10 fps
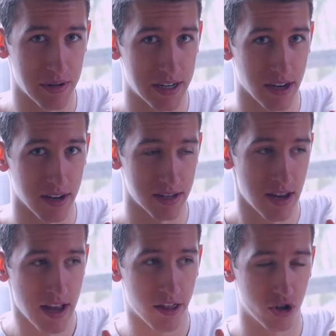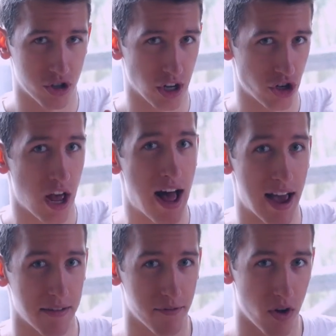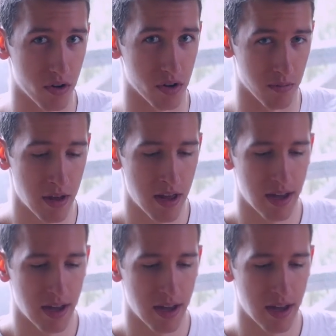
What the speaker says: because there's such high volume.